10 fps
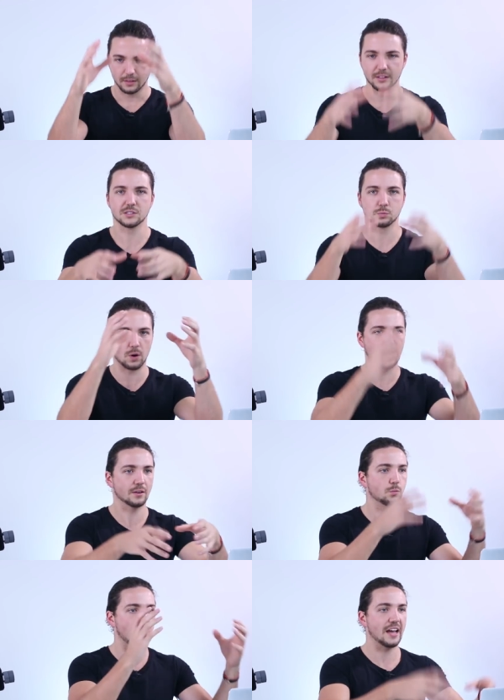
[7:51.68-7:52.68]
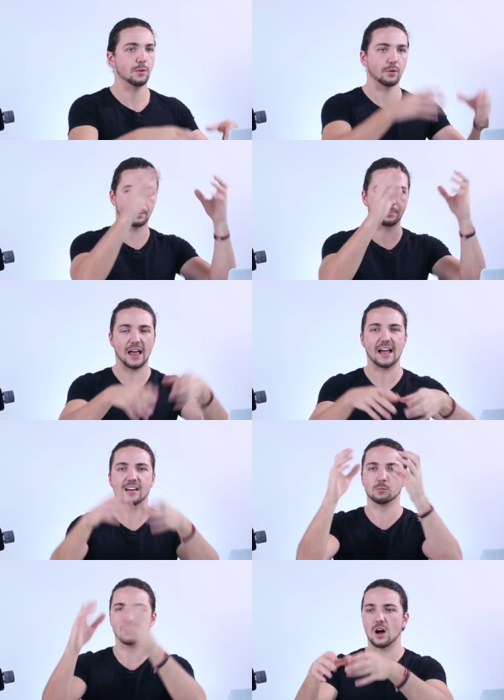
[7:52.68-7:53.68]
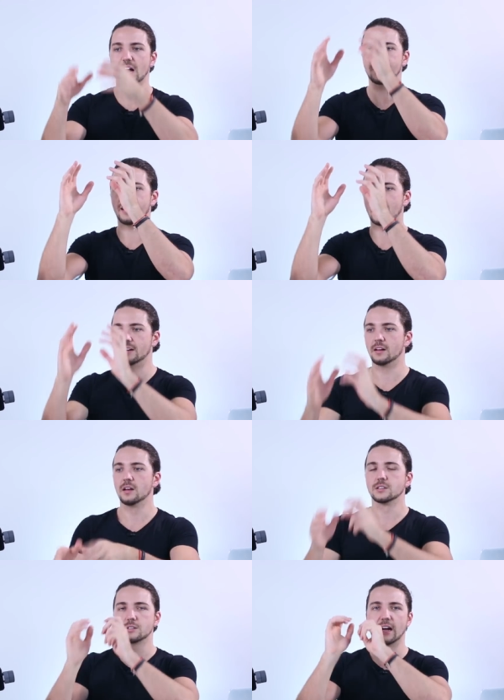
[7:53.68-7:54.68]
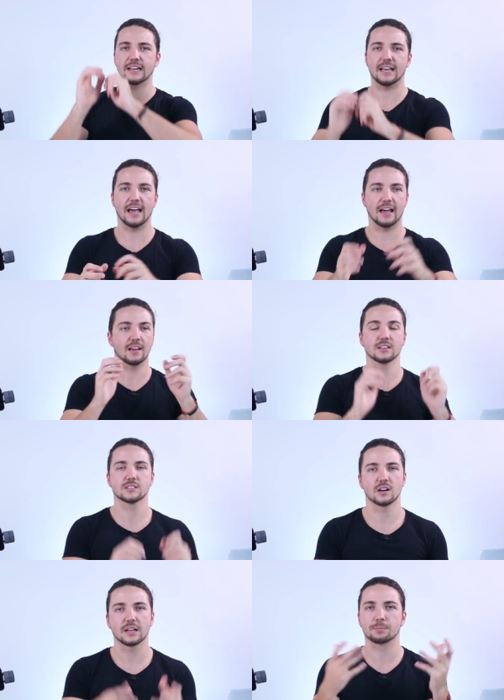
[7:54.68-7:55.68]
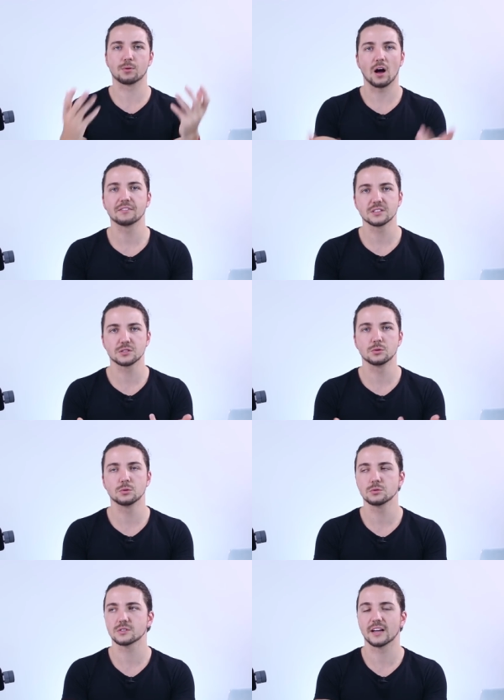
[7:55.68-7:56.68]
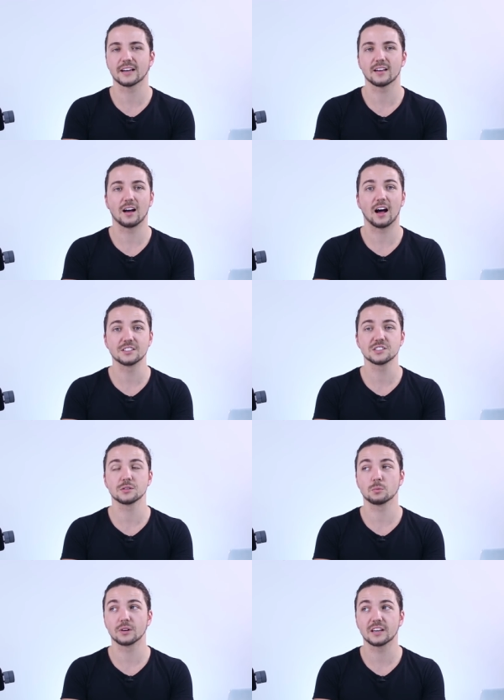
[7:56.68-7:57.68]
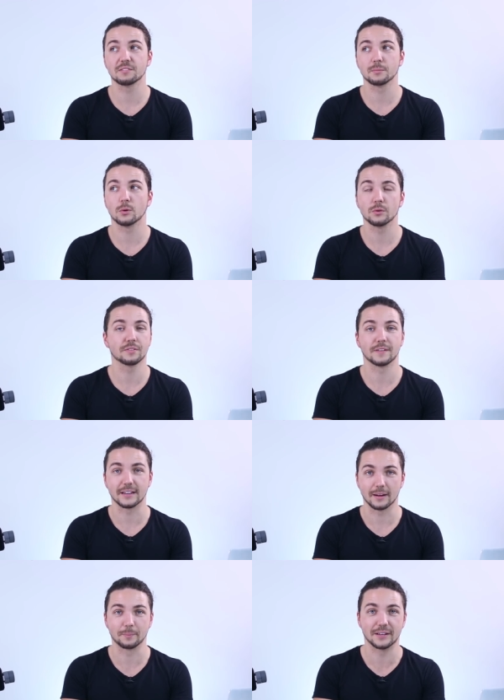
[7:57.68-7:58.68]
this one way, wearing black and white and tidy hair. It's kind of like private schools. Like, I just want to give them all the finger